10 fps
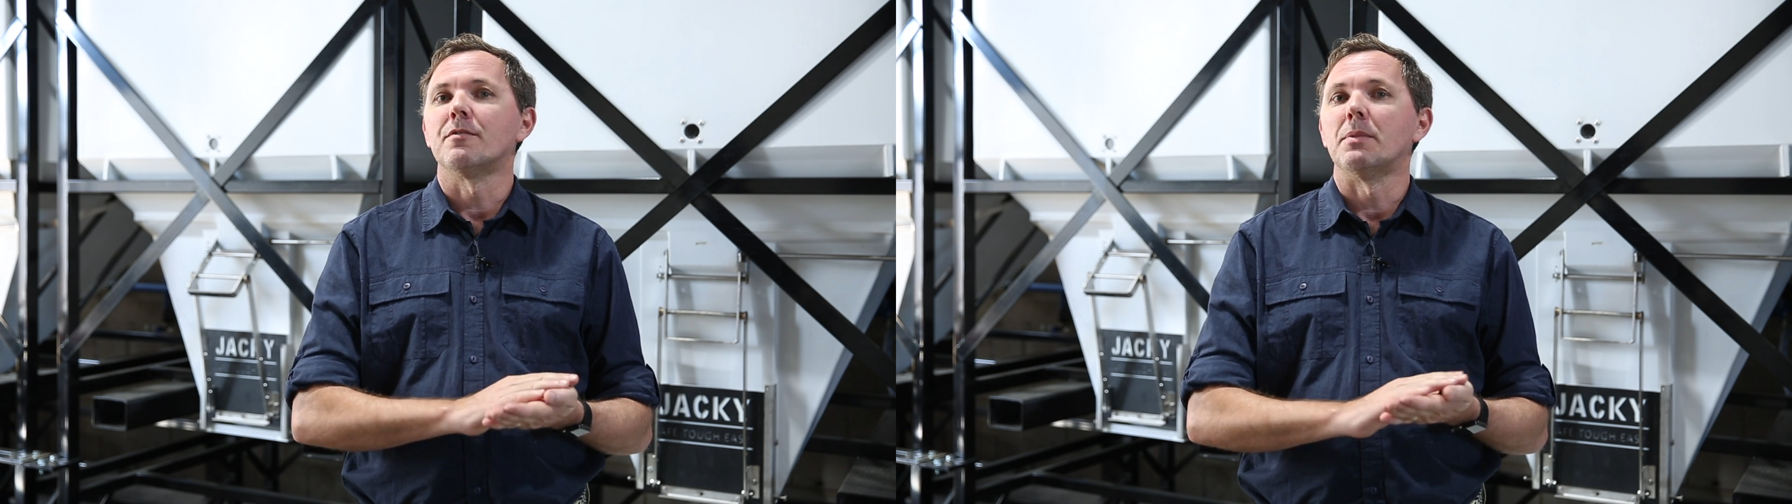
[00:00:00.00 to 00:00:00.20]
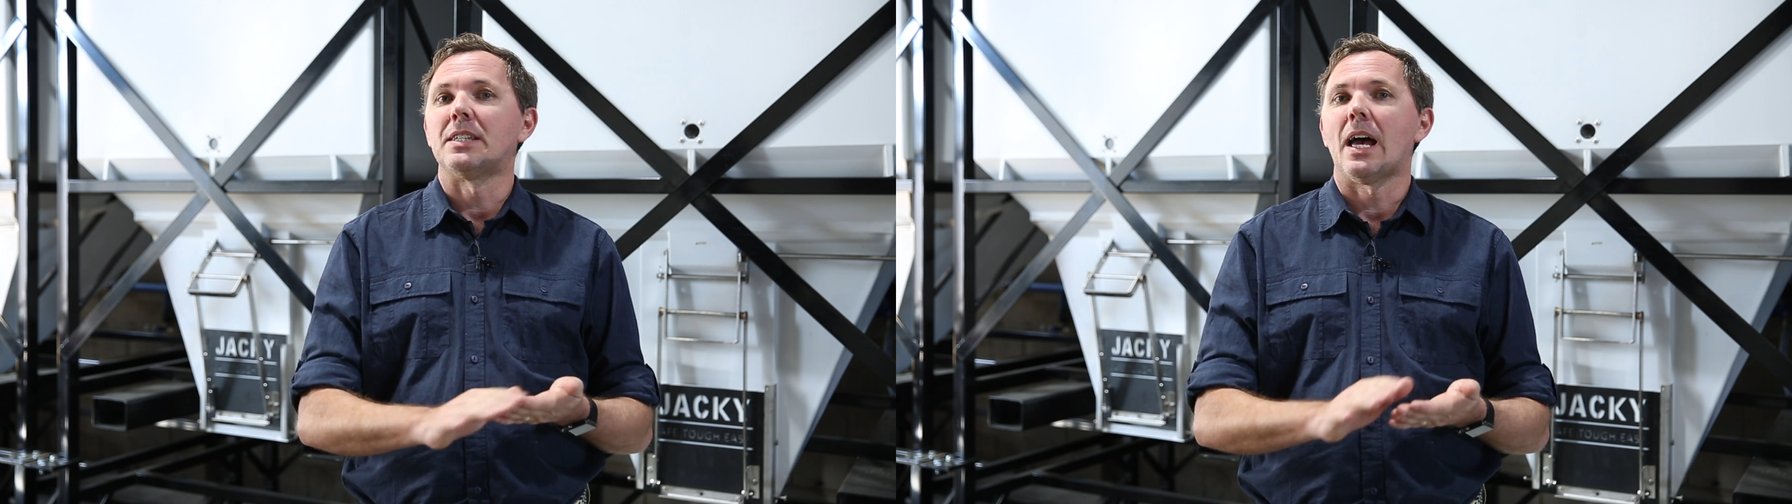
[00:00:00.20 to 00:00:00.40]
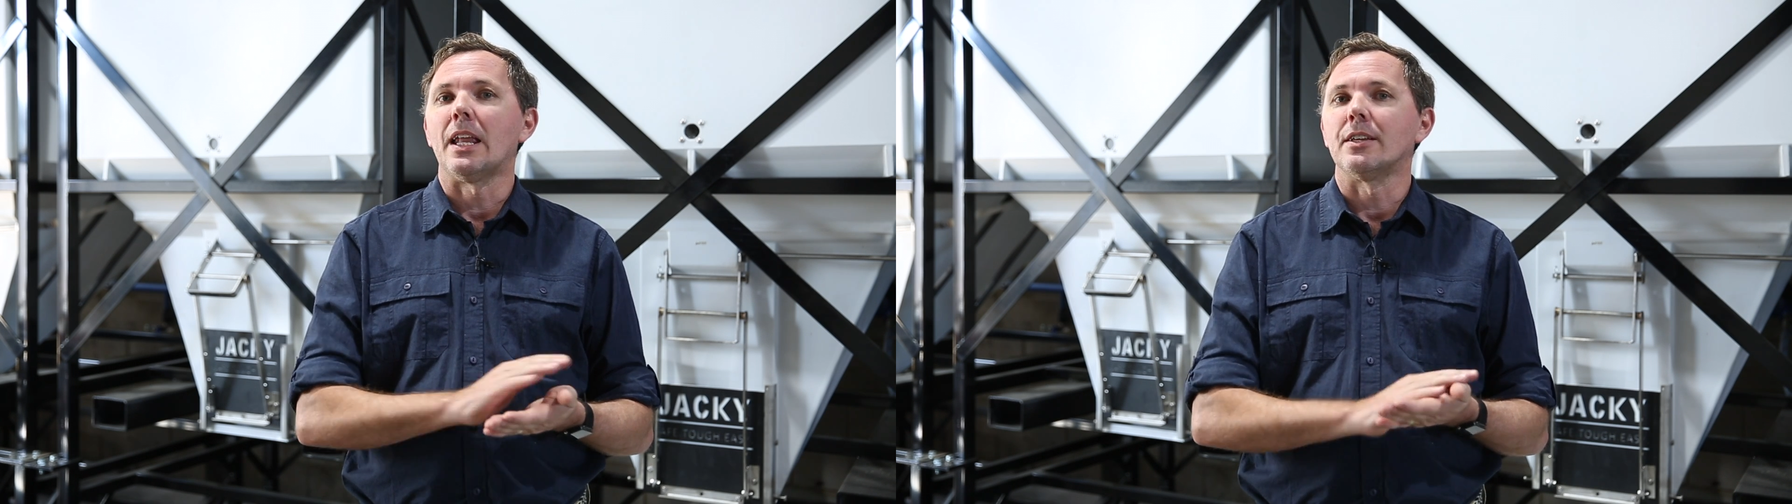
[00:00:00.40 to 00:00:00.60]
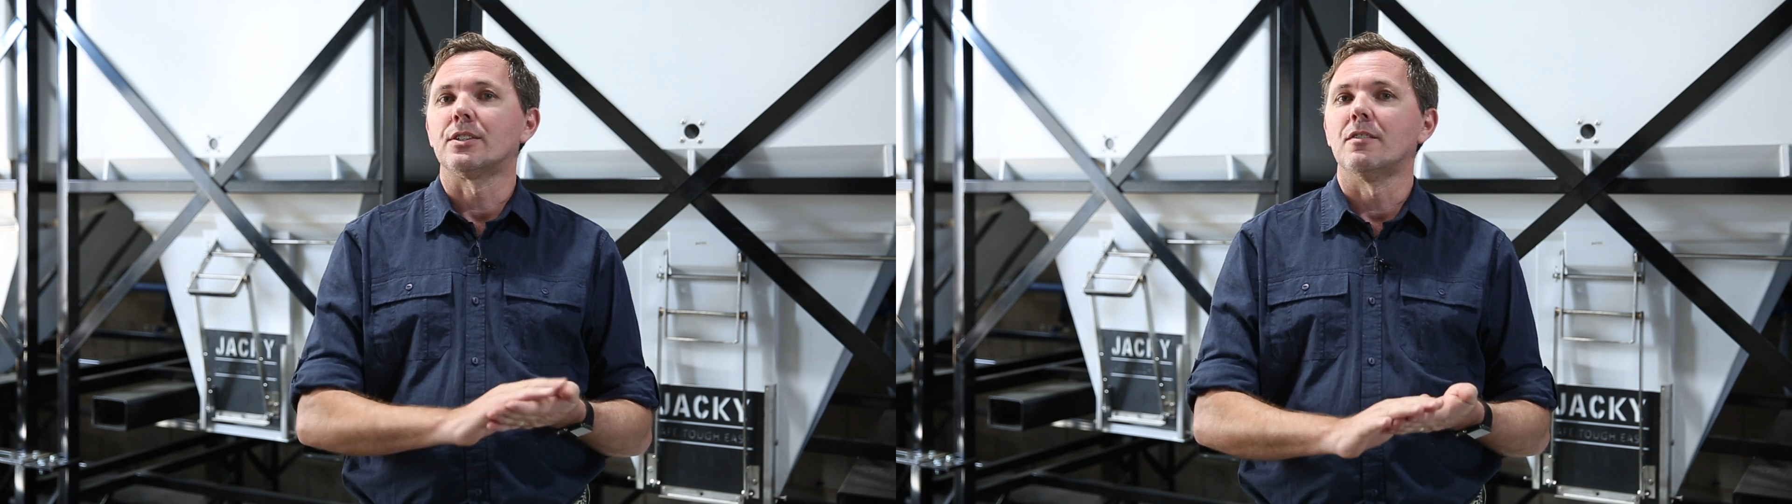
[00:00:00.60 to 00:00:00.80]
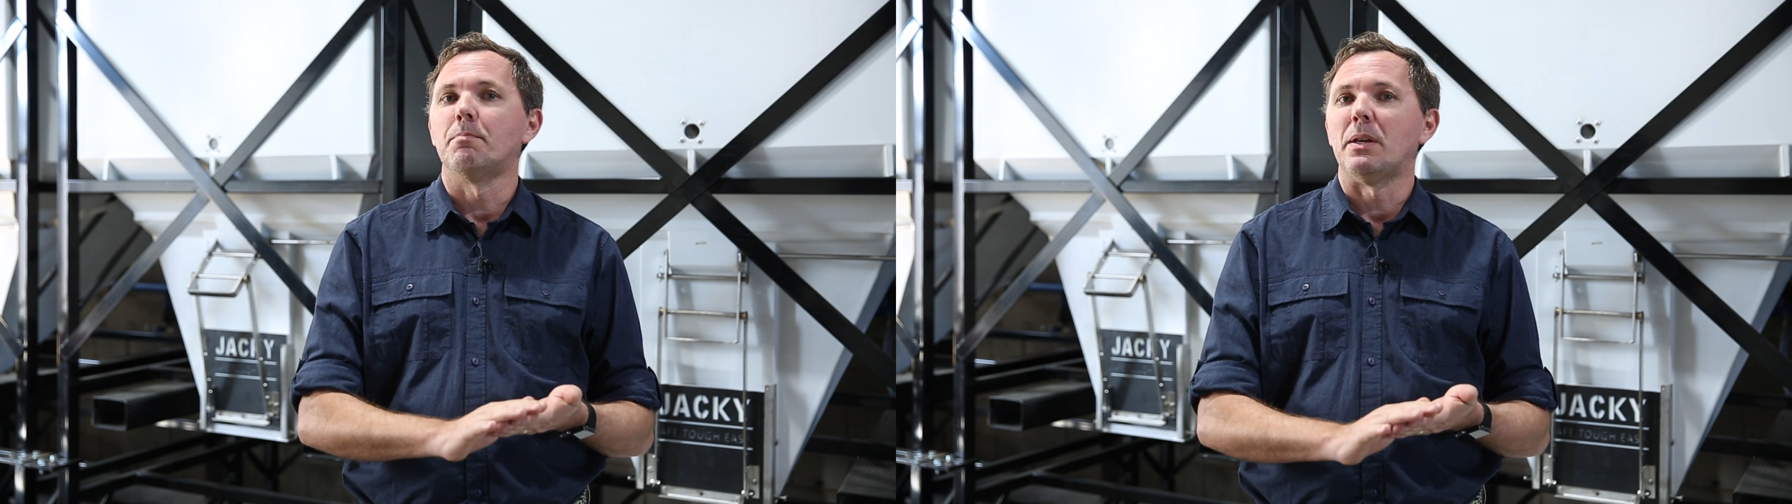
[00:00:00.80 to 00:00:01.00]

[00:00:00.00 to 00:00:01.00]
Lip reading: of metallic sort of